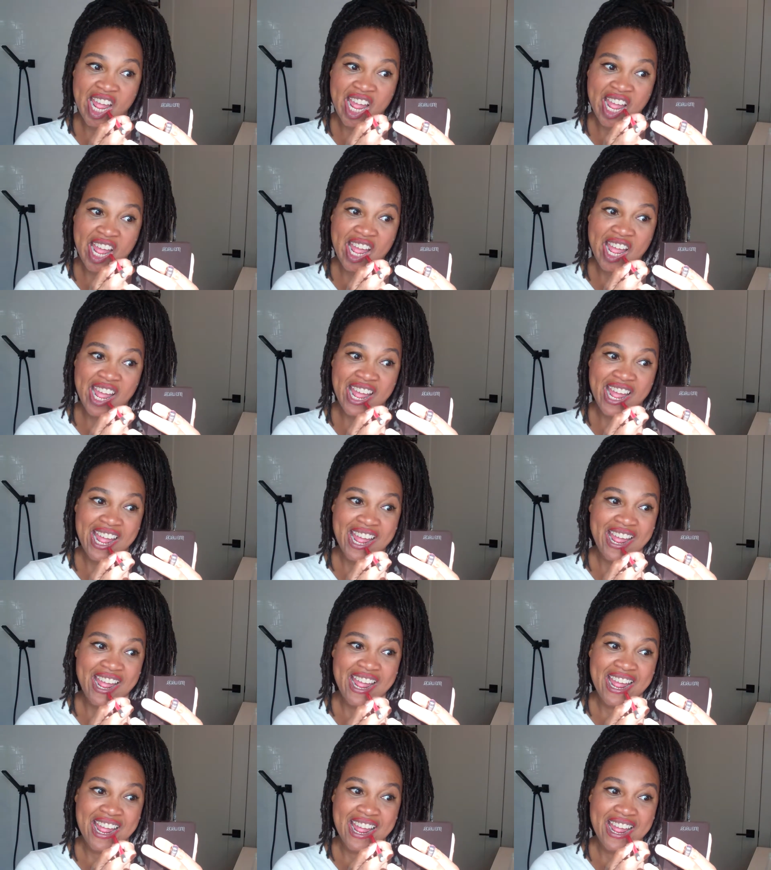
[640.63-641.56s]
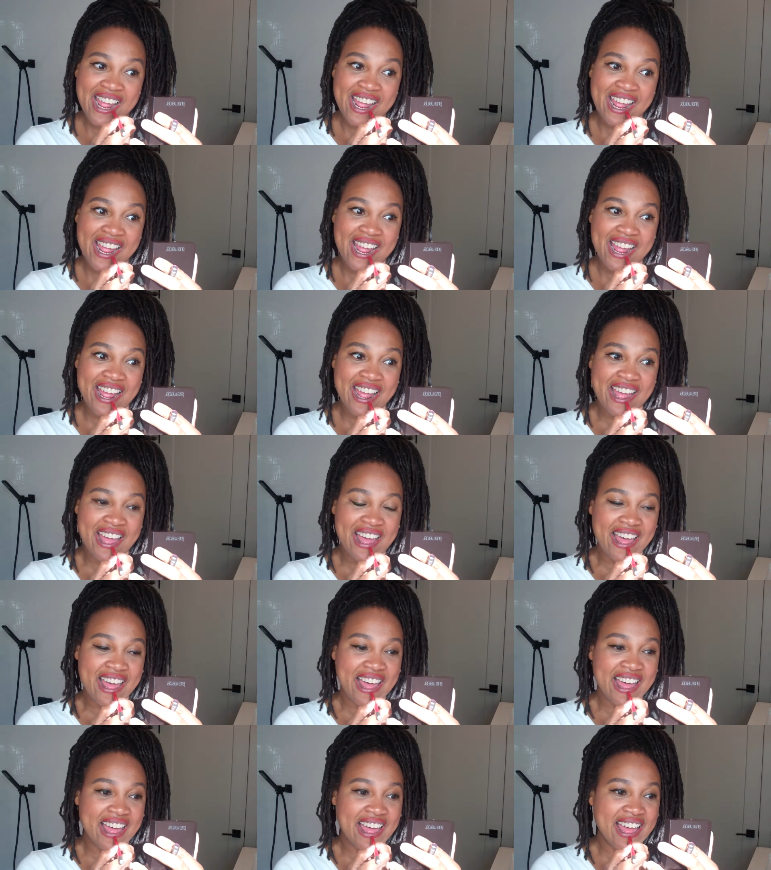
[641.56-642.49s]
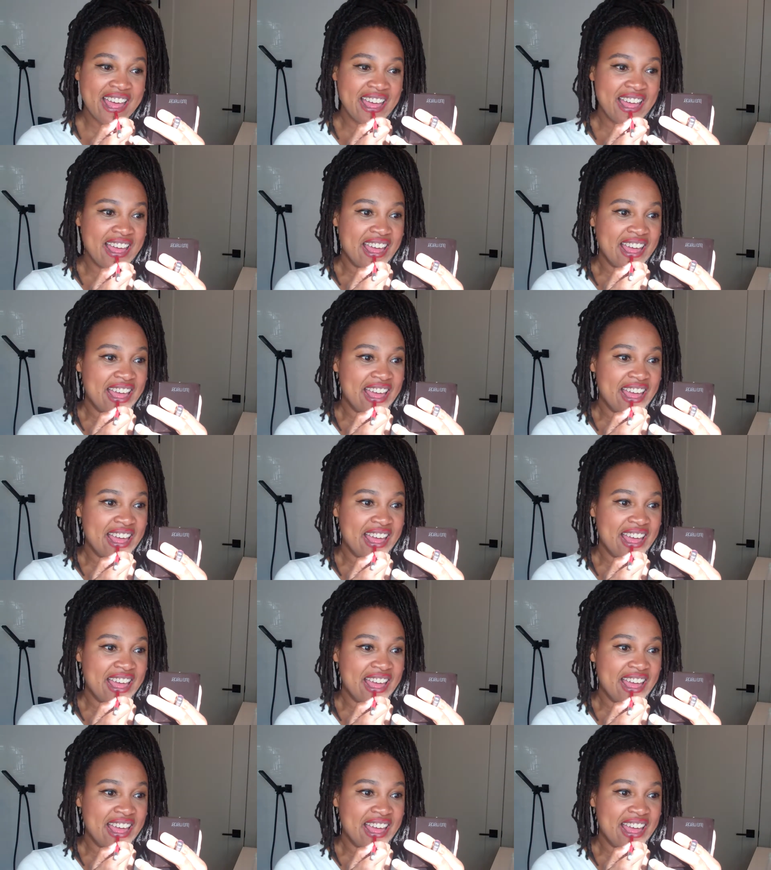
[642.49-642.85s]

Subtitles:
(silence)